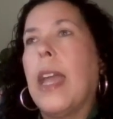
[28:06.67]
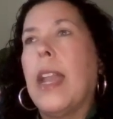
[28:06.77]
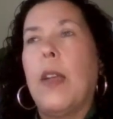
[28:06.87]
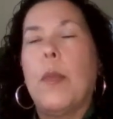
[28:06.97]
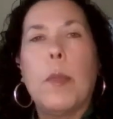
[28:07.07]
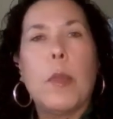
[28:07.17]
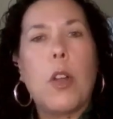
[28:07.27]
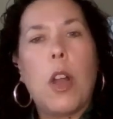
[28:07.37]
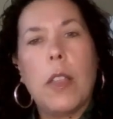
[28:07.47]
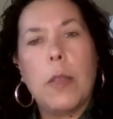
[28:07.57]
And I remember
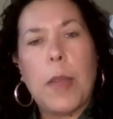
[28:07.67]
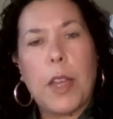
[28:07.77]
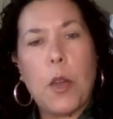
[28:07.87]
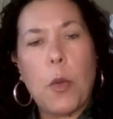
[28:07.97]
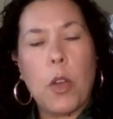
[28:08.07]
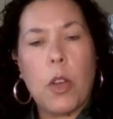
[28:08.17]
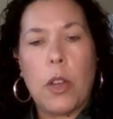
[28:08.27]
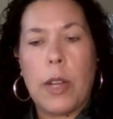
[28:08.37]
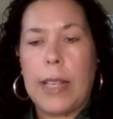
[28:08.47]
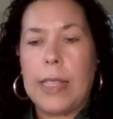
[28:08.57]
calling my
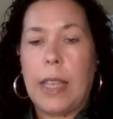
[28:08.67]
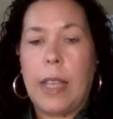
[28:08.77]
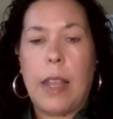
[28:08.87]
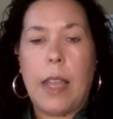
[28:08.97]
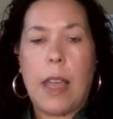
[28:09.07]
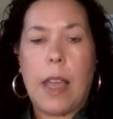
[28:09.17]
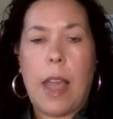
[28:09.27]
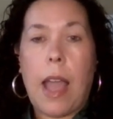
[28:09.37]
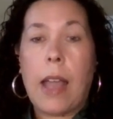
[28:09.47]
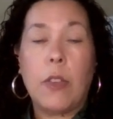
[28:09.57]
coworker and I said,
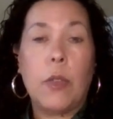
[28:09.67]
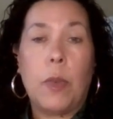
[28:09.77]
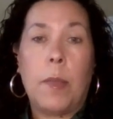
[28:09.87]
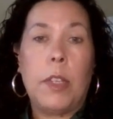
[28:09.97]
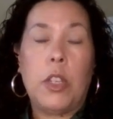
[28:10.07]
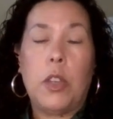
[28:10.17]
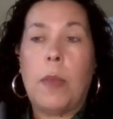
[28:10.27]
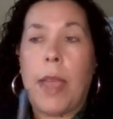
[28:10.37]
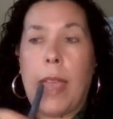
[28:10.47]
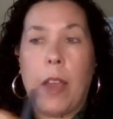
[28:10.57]
"I don't know what I'm gonna
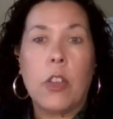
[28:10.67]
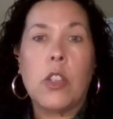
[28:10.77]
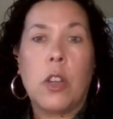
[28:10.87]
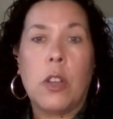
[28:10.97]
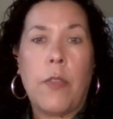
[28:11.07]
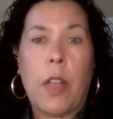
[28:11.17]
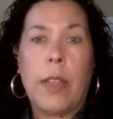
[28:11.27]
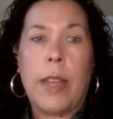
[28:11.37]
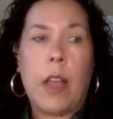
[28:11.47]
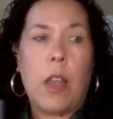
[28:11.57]
do. My hair started
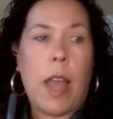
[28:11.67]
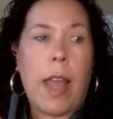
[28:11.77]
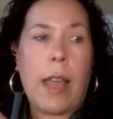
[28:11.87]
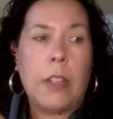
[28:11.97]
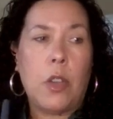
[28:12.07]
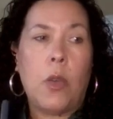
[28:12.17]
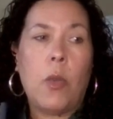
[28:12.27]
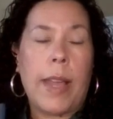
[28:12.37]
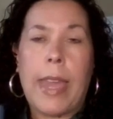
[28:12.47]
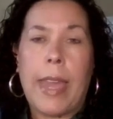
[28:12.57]
falling out. I
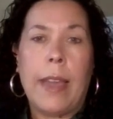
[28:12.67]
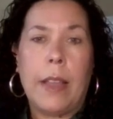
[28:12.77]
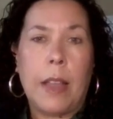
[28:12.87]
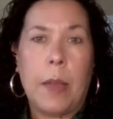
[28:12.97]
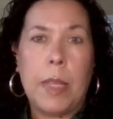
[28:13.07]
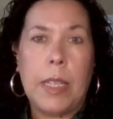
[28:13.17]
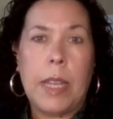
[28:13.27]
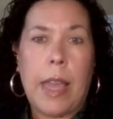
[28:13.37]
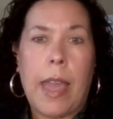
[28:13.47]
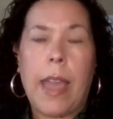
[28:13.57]
can't come in
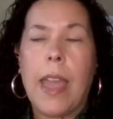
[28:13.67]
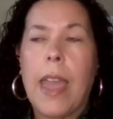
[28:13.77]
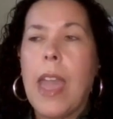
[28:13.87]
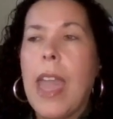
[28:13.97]
today."